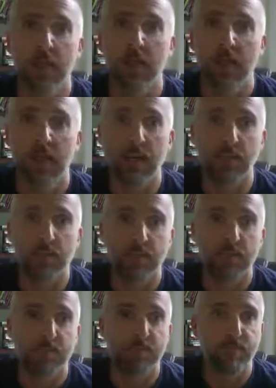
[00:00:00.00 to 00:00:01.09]
And,
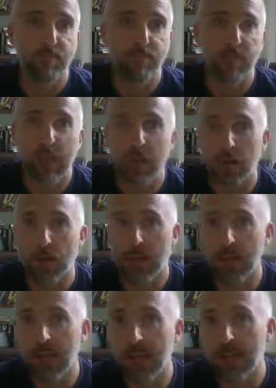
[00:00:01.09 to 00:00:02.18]
you're going
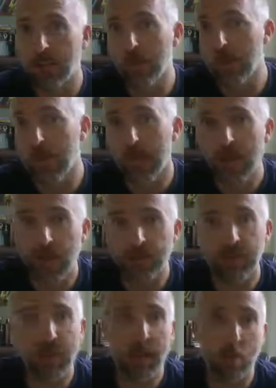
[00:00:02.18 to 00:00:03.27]
to need to put in a hell of
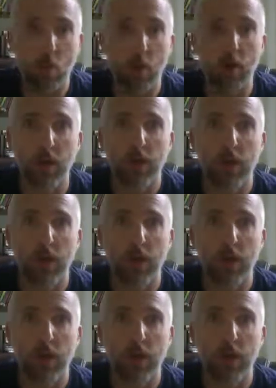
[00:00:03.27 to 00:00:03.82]
a lot of work